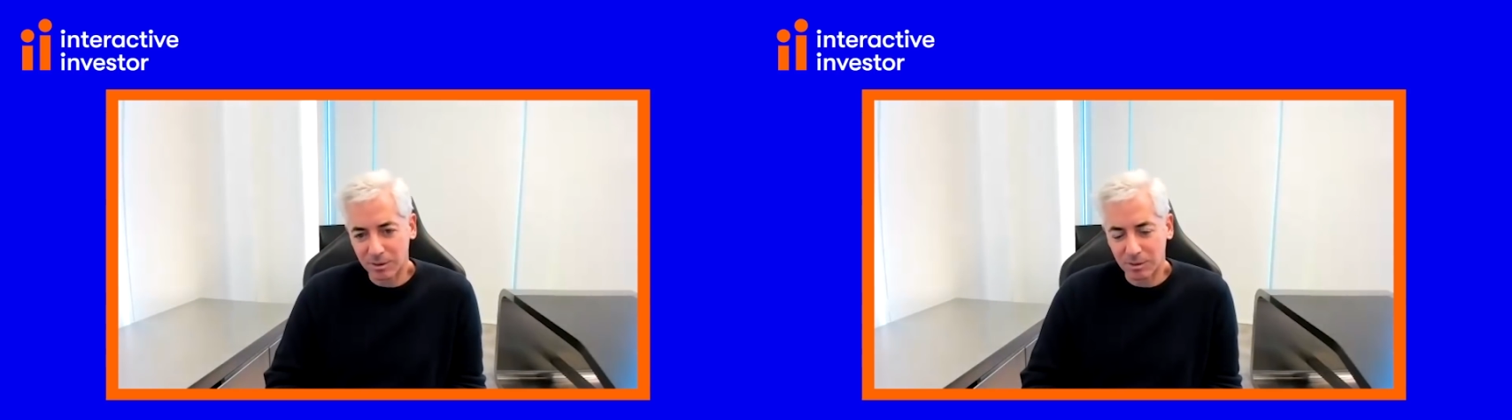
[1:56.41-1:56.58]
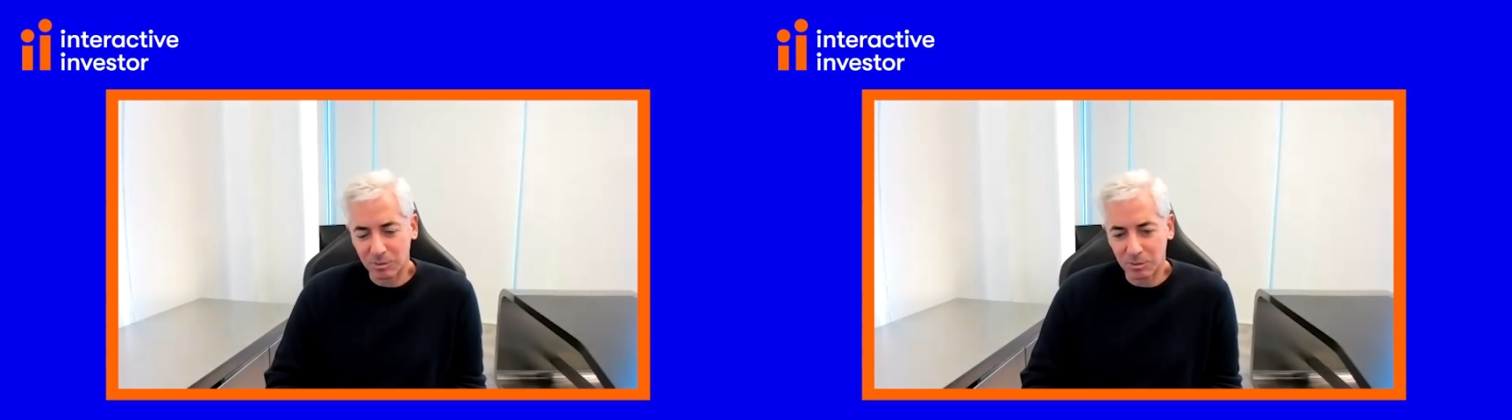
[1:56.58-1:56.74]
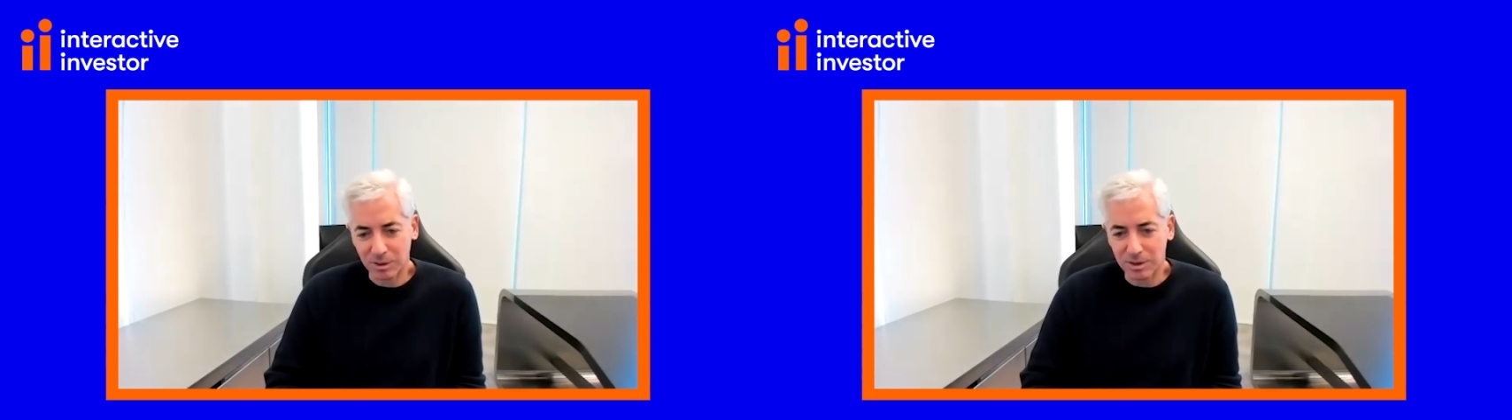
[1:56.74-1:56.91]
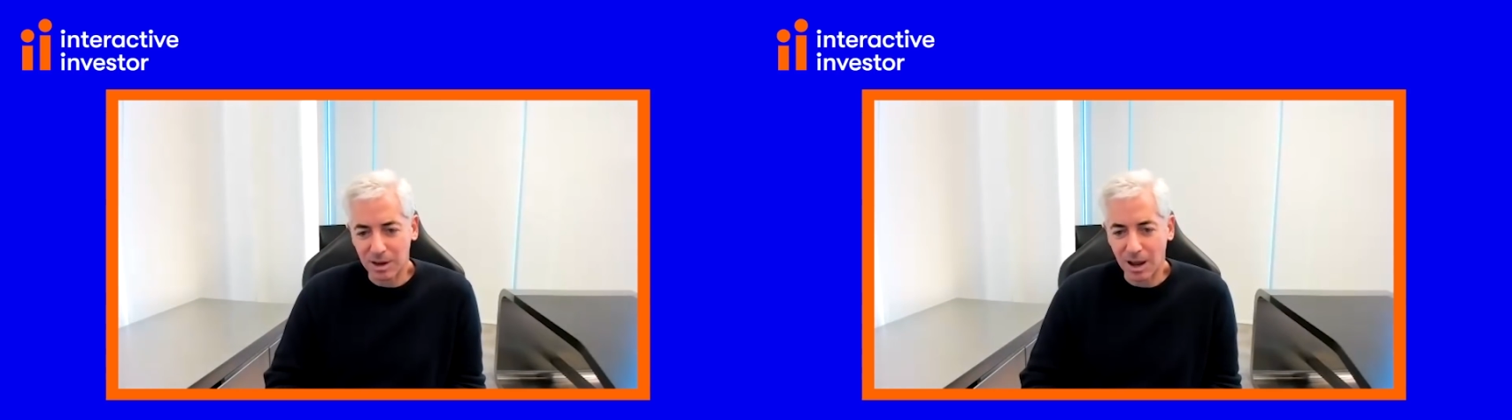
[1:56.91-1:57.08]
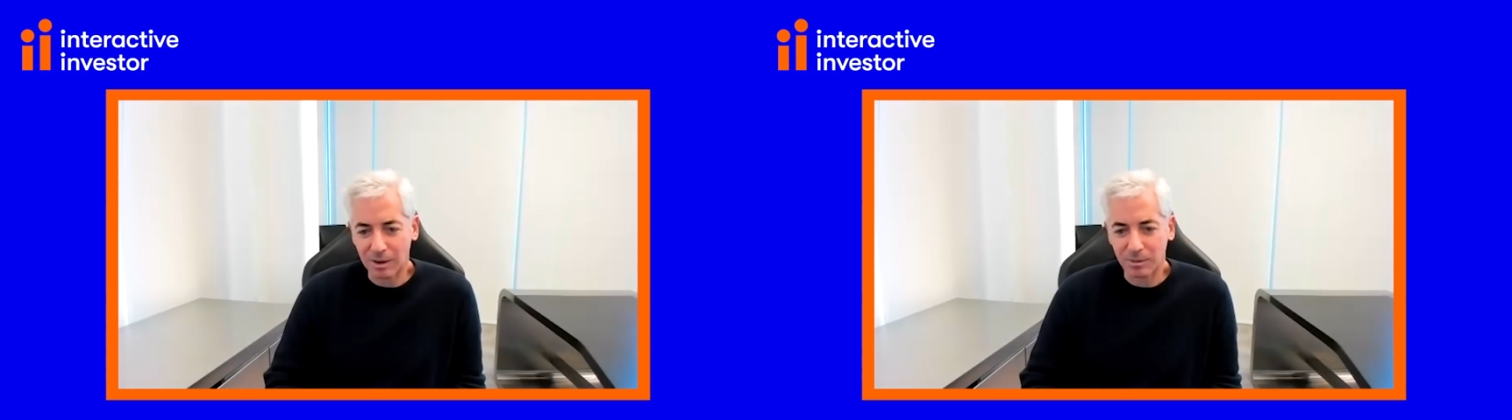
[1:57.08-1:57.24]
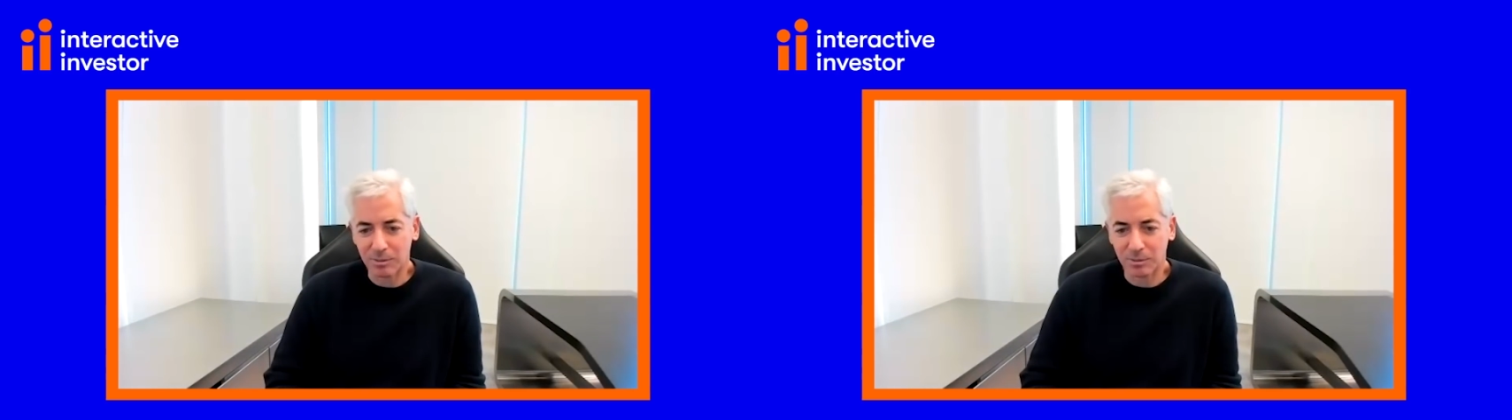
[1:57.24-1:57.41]
is really
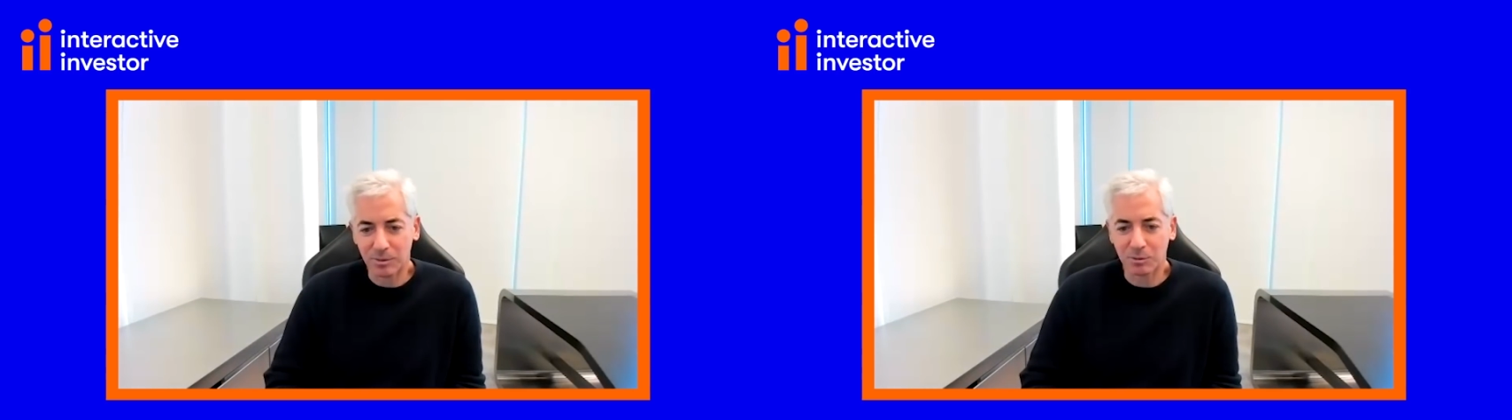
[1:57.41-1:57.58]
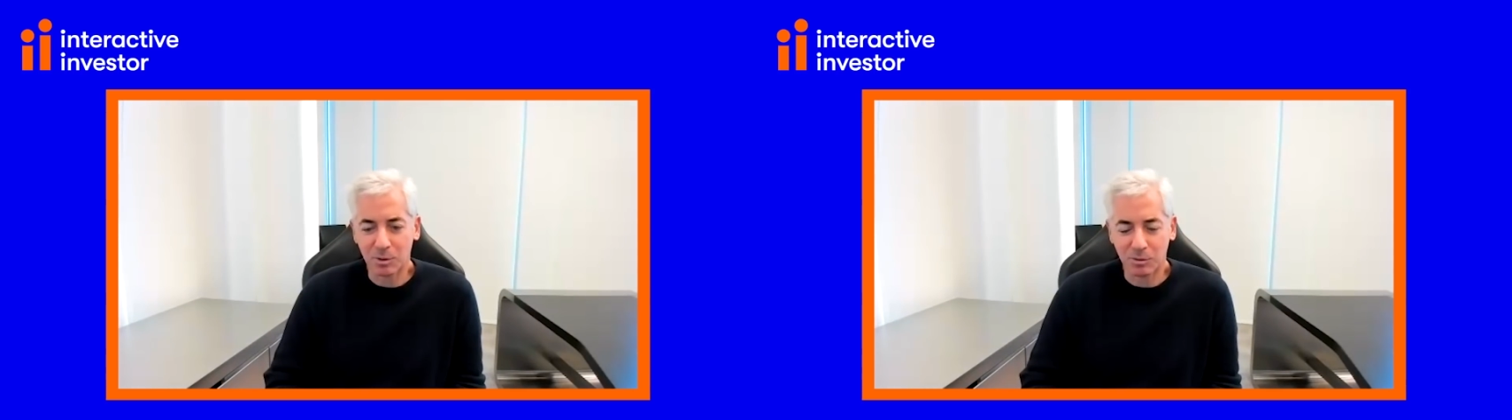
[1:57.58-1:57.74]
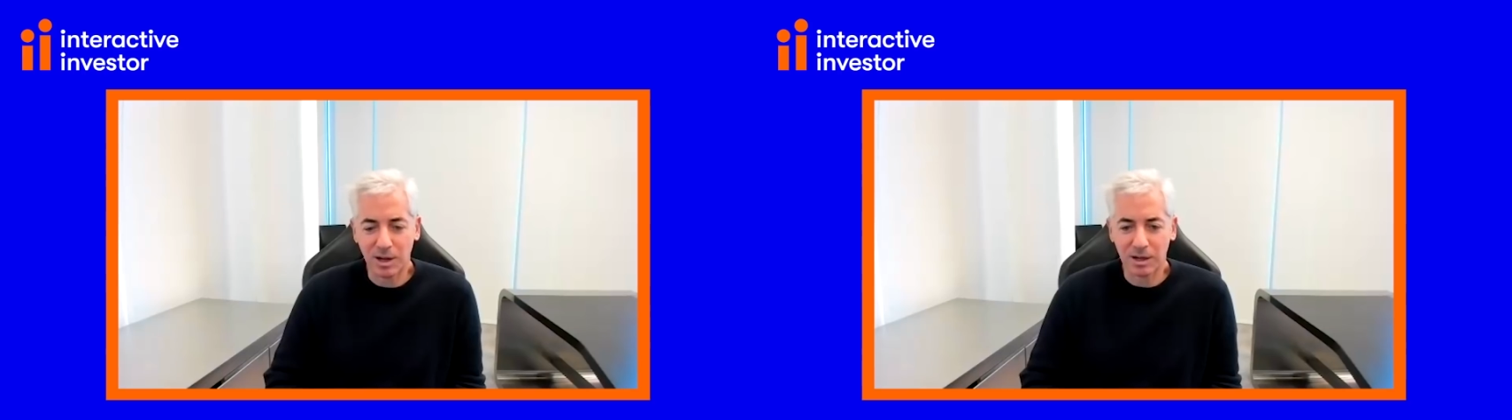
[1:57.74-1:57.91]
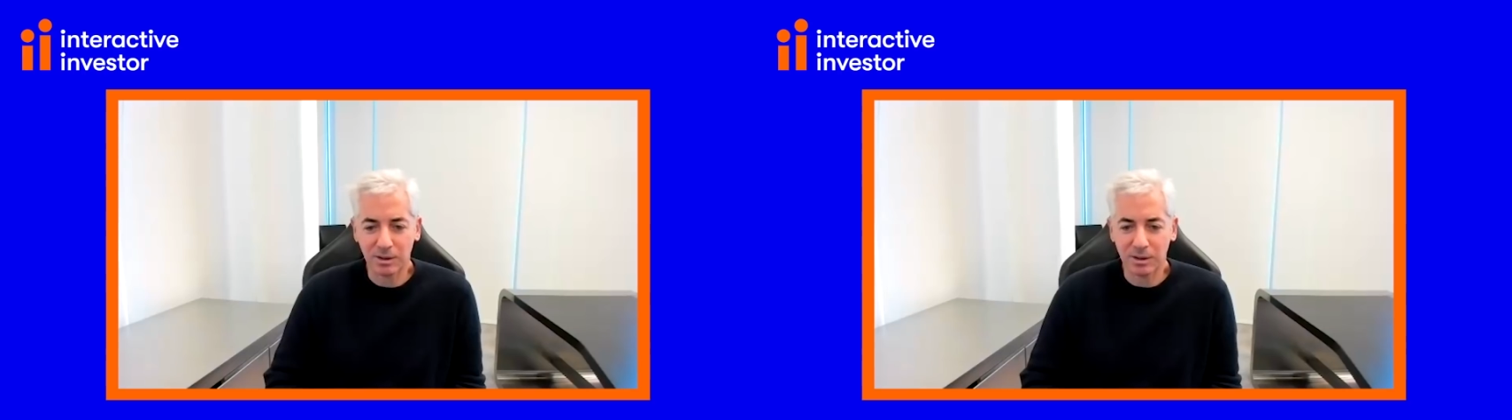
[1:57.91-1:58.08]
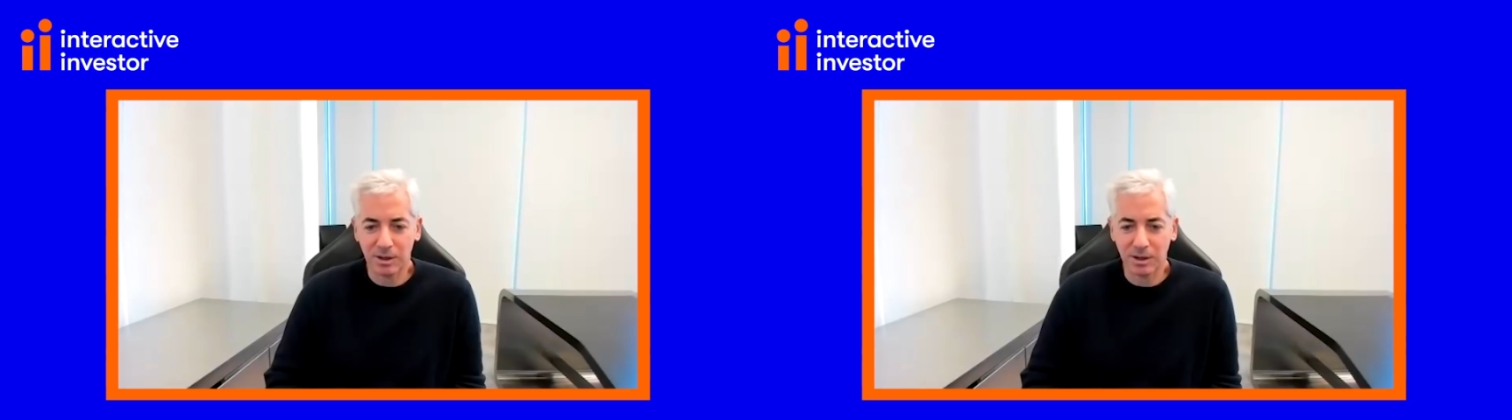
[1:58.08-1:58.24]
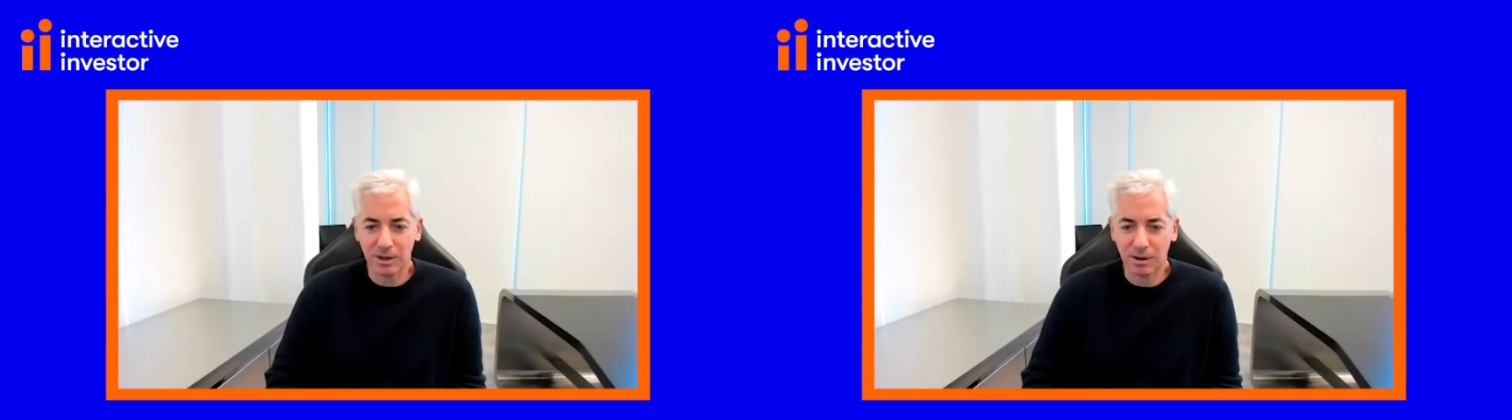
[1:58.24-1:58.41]
not
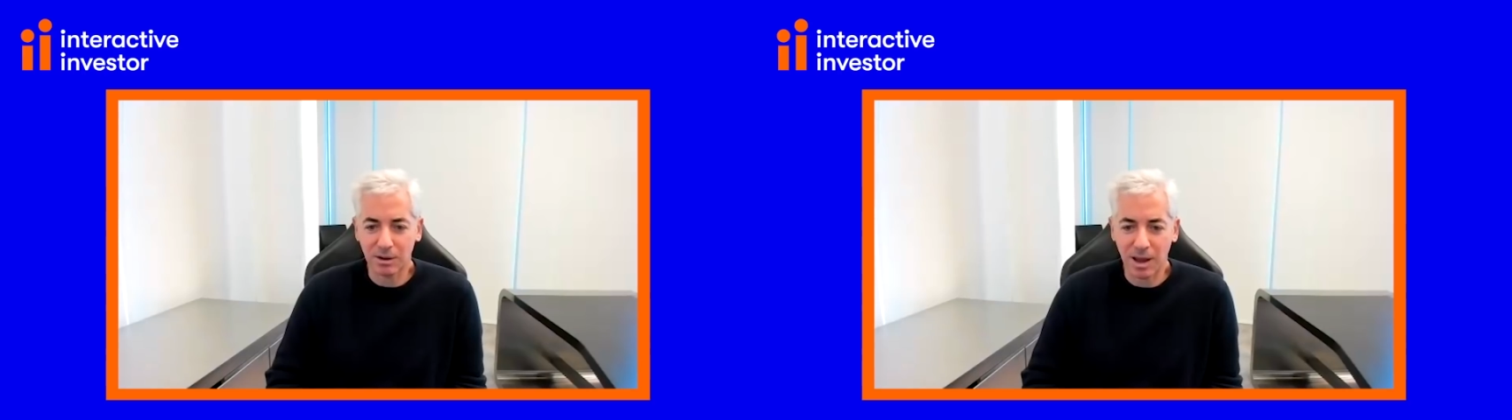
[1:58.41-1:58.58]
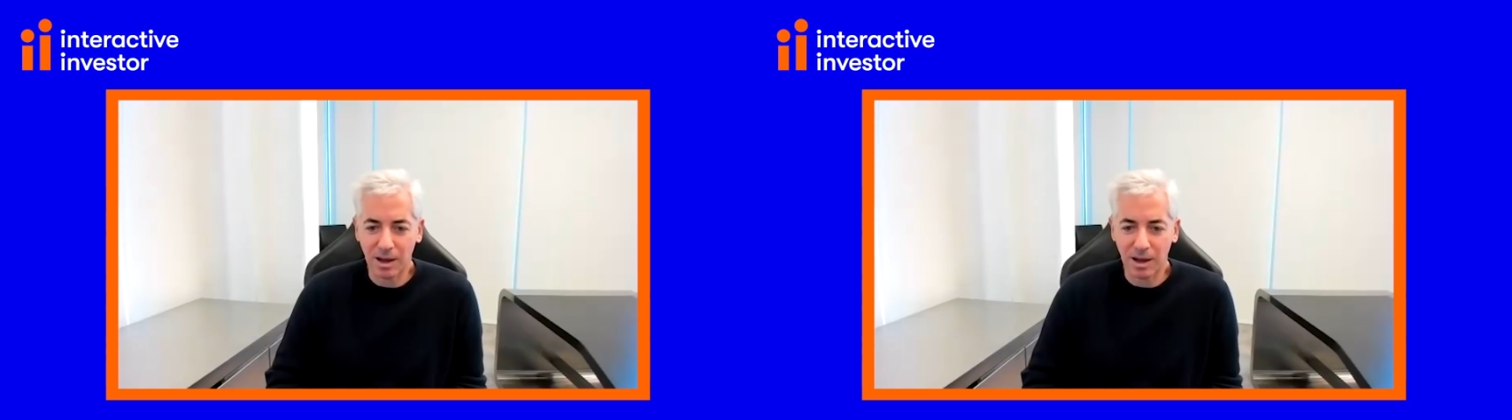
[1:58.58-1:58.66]
reflected in our